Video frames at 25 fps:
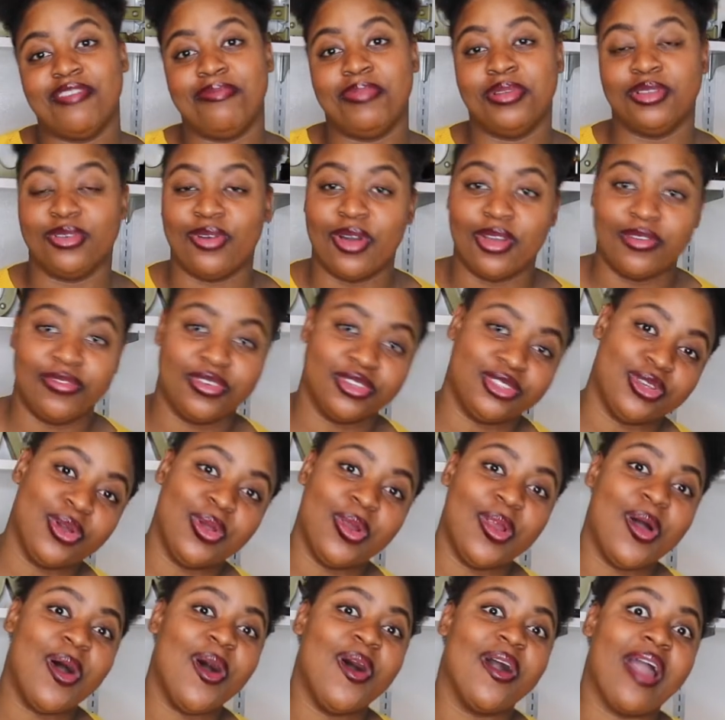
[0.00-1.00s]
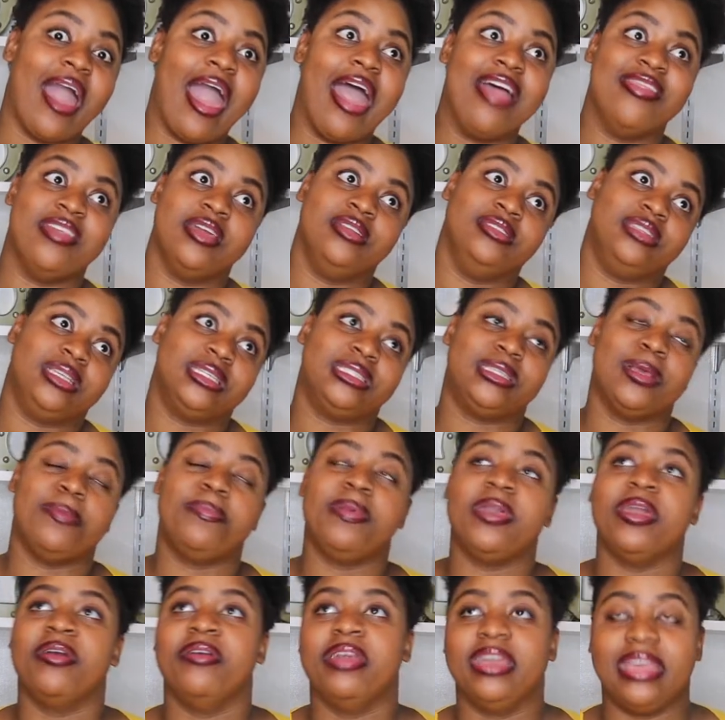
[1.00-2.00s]
i've been gone for so long and then
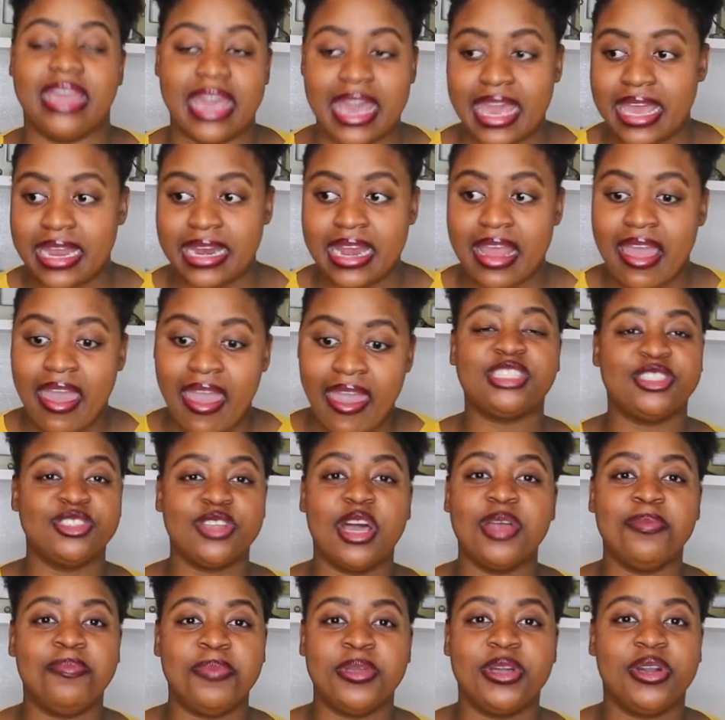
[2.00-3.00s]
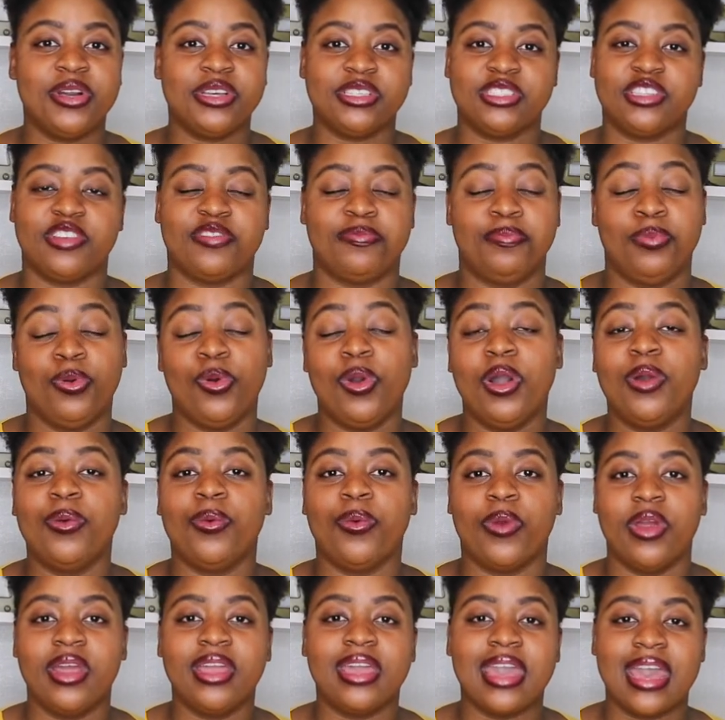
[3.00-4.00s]
disappear again it's not because of poor
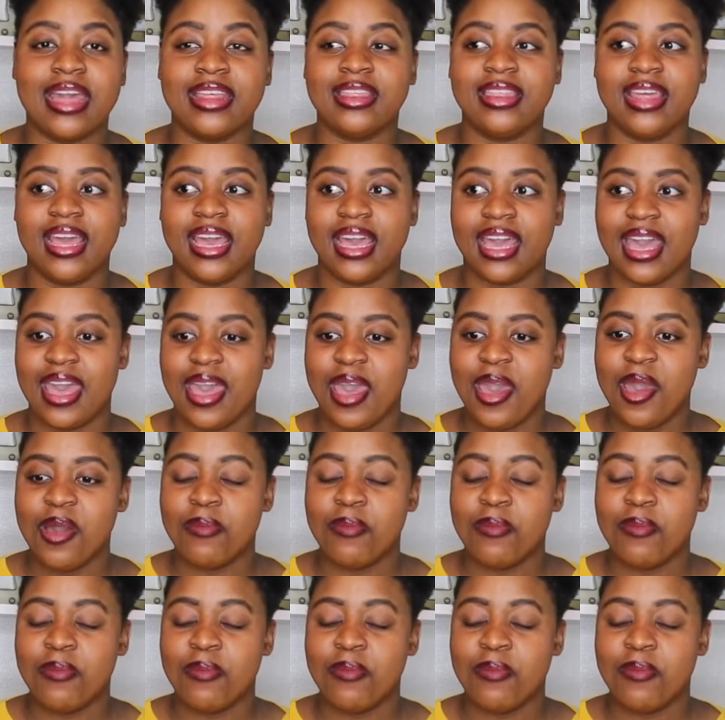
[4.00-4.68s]
work ethic